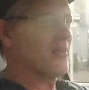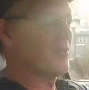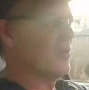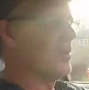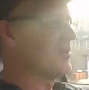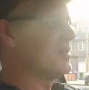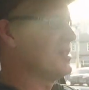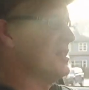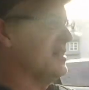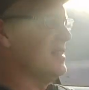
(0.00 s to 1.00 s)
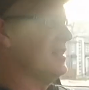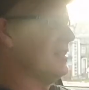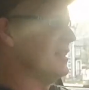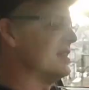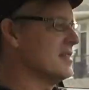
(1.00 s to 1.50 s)
I don't know what the
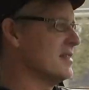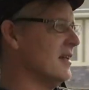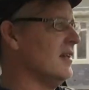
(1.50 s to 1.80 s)
CD is.